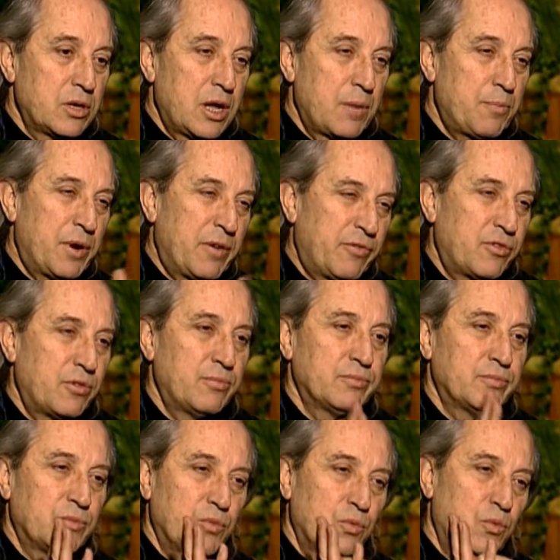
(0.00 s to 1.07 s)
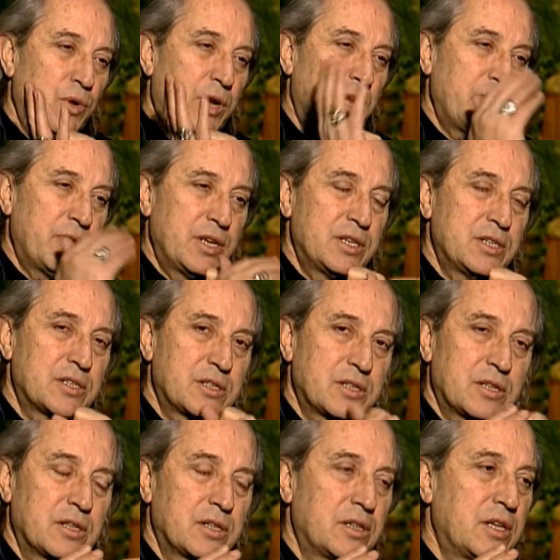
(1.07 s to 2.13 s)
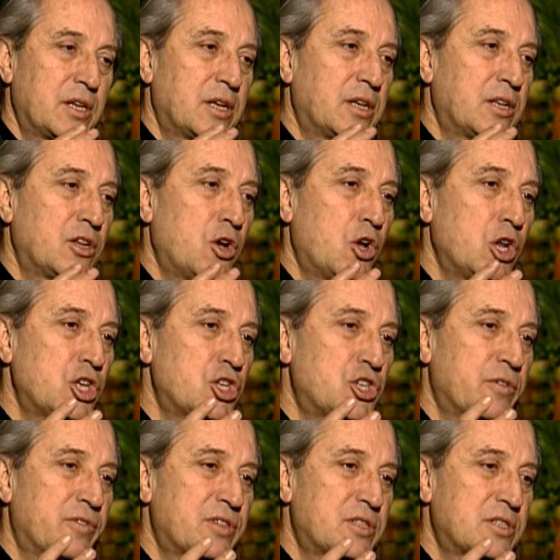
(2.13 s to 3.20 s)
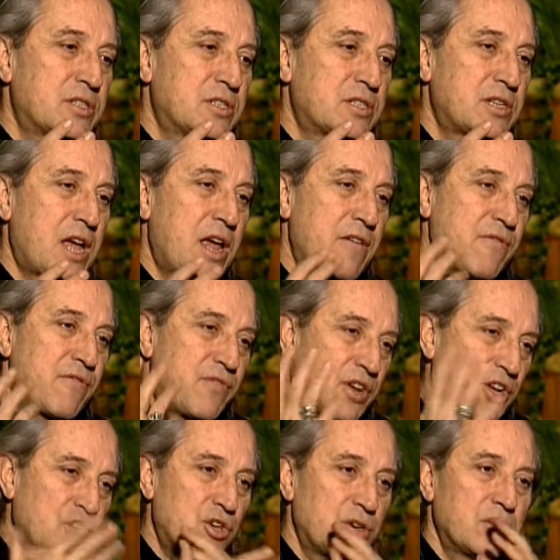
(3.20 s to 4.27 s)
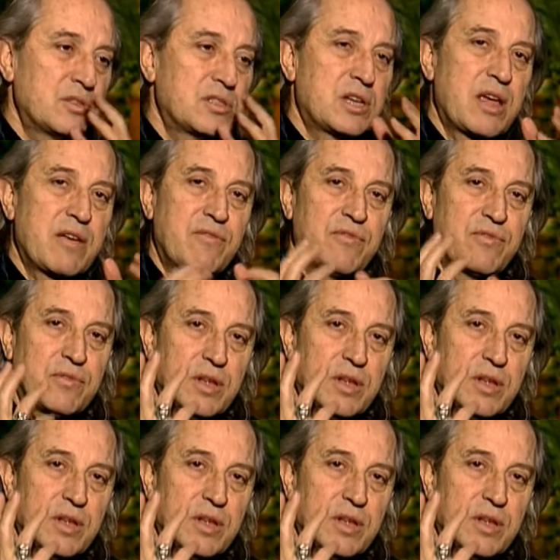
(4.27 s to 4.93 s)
apart from whatever is the knowledge of science fiction, science